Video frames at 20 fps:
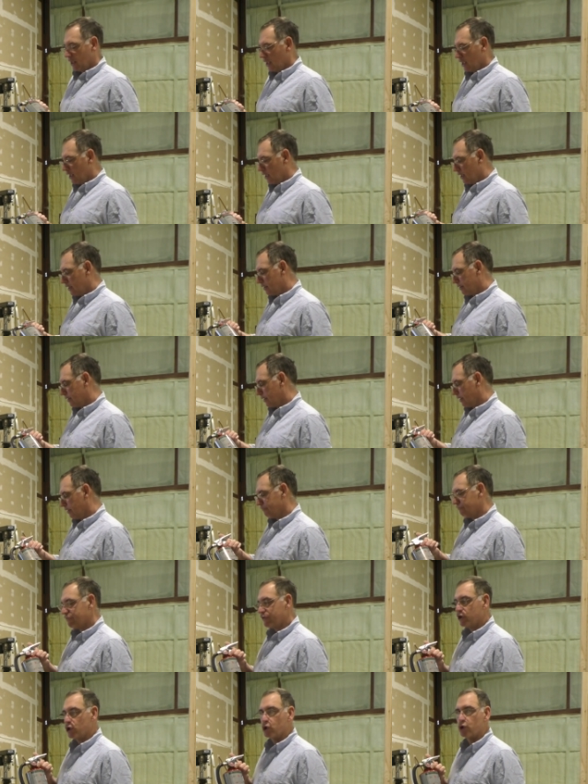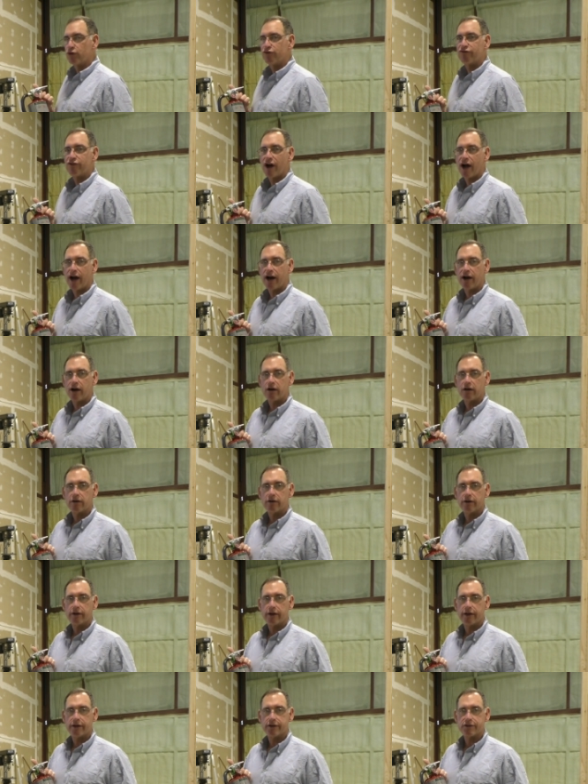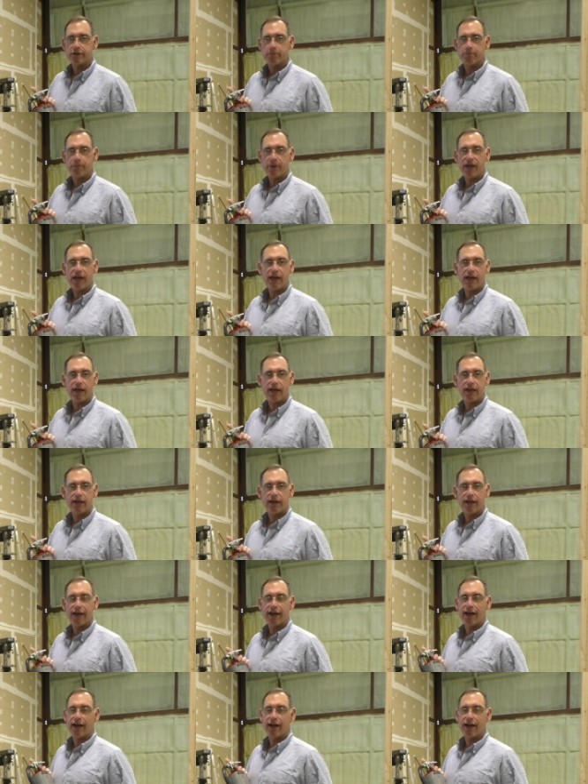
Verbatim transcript: Uh, a fuel fire is a B,